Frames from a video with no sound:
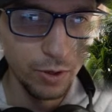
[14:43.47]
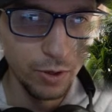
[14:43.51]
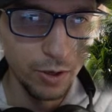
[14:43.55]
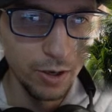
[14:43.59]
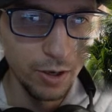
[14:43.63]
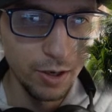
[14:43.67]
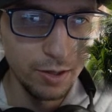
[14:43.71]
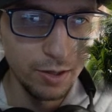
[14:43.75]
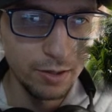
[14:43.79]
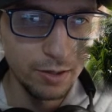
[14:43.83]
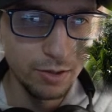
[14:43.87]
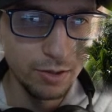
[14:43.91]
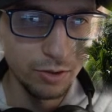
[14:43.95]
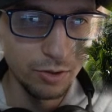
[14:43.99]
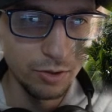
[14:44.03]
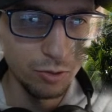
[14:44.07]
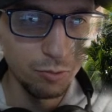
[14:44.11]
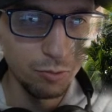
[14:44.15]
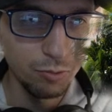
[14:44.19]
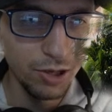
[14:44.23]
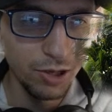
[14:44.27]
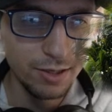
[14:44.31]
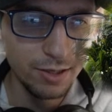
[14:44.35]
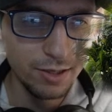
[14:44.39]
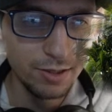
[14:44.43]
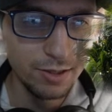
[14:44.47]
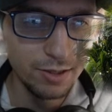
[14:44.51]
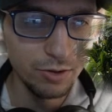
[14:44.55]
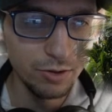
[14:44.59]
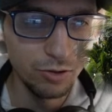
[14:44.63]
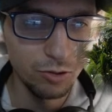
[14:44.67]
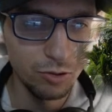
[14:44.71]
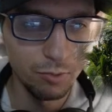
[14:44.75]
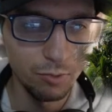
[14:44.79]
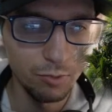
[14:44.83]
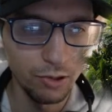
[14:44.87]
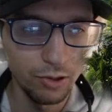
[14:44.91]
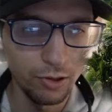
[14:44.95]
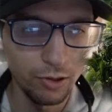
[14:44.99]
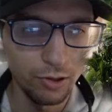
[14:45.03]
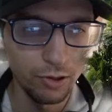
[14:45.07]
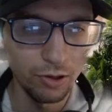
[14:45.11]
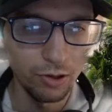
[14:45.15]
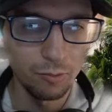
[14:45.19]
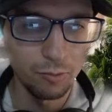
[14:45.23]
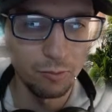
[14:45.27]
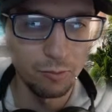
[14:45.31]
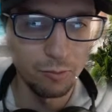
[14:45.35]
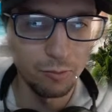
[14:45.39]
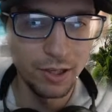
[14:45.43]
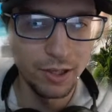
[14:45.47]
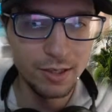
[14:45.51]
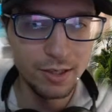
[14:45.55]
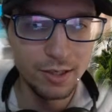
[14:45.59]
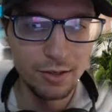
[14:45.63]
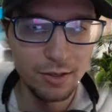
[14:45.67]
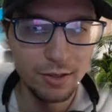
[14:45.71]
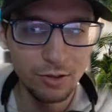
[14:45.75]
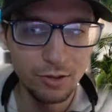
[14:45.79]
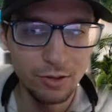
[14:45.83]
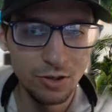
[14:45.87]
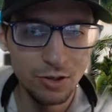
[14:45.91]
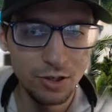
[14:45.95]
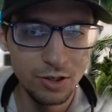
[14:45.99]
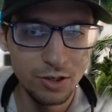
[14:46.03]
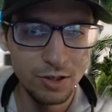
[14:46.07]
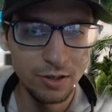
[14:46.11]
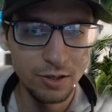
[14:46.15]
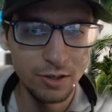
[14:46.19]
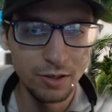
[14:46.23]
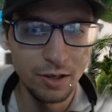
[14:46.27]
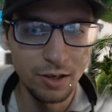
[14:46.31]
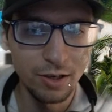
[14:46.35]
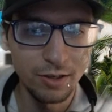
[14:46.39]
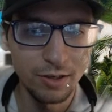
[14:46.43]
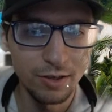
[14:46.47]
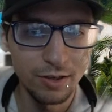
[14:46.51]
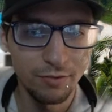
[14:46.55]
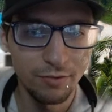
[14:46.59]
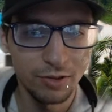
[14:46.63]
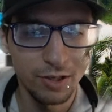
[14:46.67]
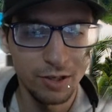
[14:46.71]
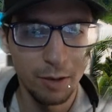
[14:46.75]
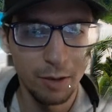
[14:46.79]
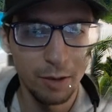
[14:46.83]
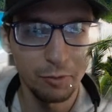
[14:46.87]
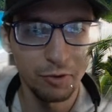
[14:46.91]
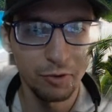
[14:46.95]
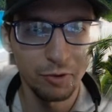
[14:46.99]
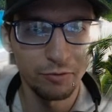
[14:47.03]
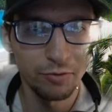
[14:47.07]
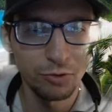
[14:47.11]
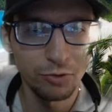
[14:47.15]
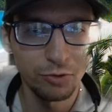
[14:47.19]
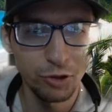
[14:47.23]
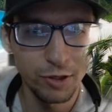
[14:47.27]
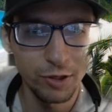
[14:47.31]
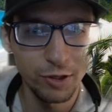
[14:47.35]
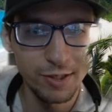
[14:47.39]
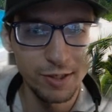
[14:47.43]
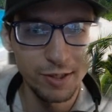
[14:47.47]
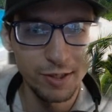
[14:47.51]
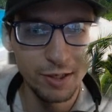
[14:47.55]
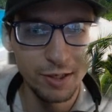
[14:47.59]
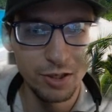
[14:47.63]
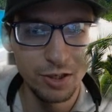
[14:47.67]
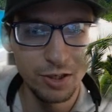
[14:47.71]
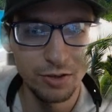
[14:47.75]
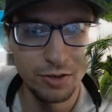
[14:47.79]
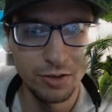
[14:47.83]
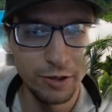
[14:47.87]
So it blocks the whole blur, but this is also just a different type of transition, right?